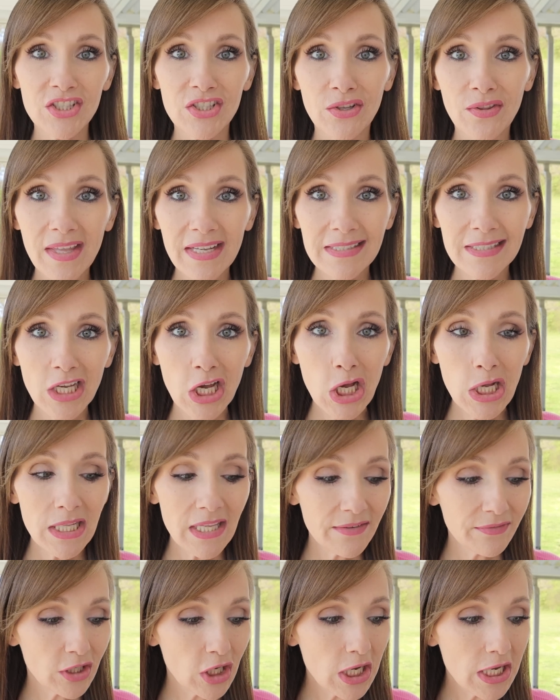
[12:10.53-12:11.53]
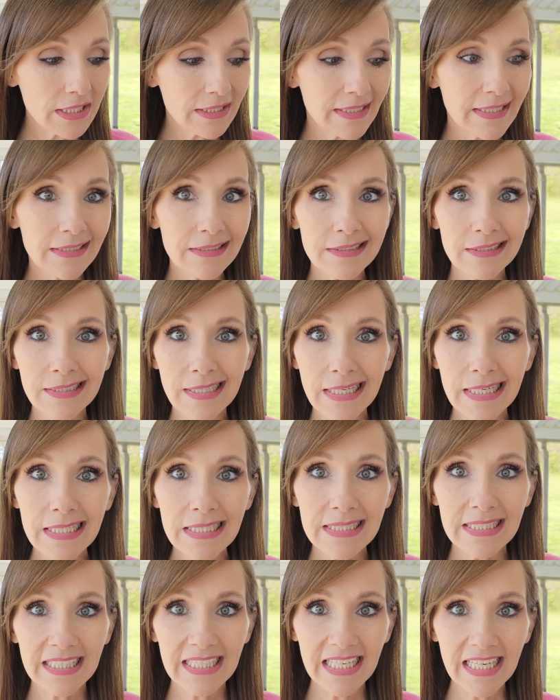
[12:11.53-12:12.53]
So that's all I've got in
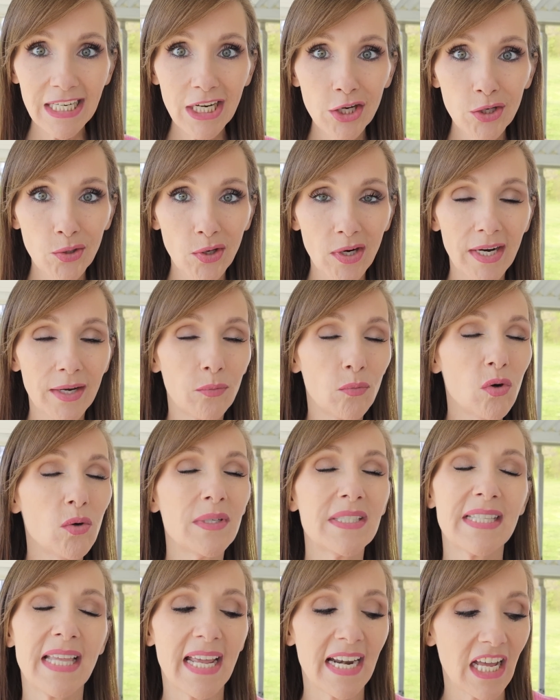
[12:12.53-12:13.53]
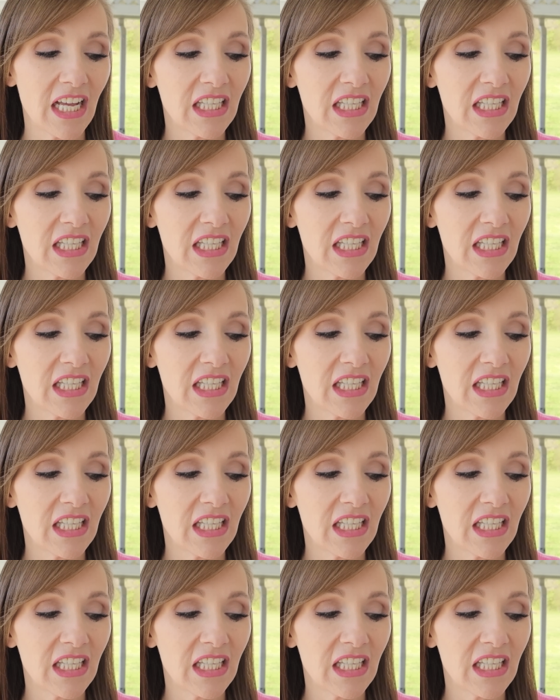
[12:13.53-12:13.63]
today's Keto Krate. What was that?